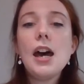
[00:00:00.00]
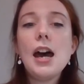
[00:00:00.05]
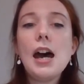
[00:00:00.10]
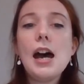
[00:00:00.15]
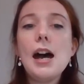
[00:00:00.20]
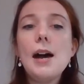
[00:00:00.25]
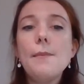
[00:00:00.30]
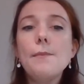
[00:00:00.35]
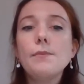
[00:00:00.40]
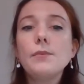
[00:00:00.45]

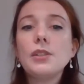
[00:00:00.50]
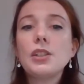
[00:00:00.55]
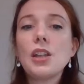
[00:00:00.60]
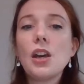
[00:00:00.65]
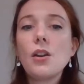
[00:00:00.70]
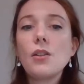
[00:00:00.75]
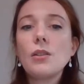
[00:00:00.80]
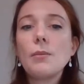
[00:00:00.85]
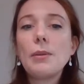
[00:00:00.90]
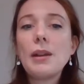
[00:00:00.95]

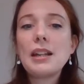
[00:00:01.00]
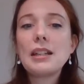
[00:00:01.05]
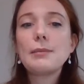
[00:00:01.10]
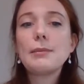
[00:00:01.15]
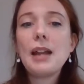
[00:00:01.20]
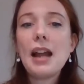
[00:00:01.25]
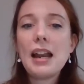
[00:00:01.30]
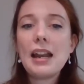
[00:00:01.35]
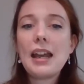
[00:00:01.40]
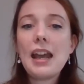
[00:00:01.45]
So the
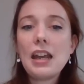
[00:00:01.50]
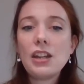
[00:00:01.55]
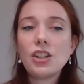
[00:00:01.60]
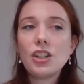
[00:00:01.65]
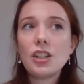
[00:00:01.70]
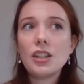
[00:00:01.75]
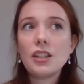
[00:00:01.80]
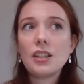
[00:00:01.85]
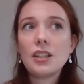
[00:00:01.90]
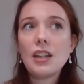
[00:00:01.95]
placement
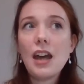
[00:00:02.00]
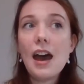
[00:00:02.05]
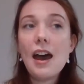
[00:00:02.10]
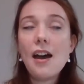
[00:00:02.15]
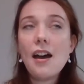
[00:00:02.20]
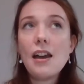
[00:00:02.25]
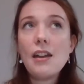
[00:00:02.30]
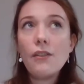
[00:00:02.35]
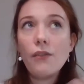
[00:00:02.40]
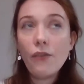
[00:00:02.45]
allocations
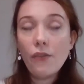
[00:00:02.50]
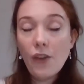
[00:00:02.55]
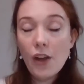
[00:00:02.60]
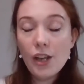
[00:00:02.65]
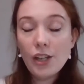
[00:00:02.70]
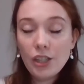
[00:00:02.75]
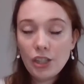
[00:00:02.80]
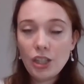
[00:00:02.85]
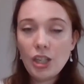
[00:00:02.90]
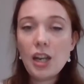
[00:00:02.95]
in
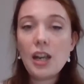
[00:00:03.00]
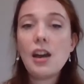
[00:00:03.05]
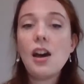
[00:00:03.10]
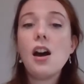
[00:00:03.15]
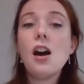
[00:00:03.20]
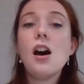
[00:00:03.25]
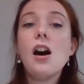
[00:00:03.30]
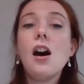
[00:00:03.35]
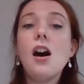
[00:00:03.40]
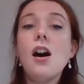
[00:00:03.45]
first year
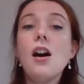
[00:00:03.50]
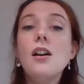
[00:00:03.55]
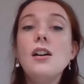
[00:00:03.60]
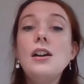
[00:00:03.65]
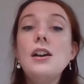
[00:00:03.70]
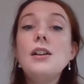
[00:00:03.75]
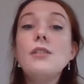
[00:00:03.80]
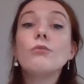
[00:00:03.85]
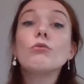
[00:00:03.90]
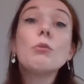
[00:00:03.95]
are
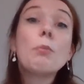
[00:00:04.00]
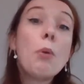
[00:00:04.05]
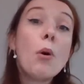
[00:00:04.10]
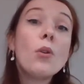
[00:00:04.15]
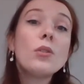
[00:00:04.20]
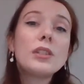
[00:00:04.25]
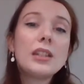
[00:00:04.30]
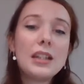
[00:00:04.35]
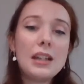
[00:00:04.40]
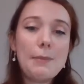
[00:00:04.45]

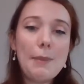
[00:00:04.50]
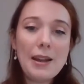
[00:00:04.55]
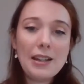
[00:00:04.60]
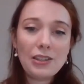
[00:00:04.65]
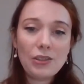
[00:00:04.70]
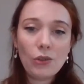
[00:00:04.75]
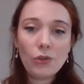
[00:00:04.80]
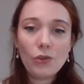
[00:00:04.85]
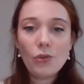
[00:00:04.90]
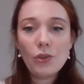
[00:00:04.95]
reportedly
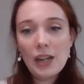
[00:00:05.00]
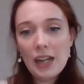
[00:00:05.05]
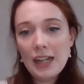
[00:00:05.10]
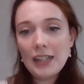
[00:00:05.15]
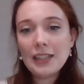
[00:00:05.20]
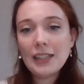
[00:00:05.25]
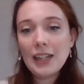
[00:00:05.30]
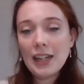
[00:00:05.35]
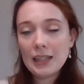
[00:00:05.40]
based on your needs and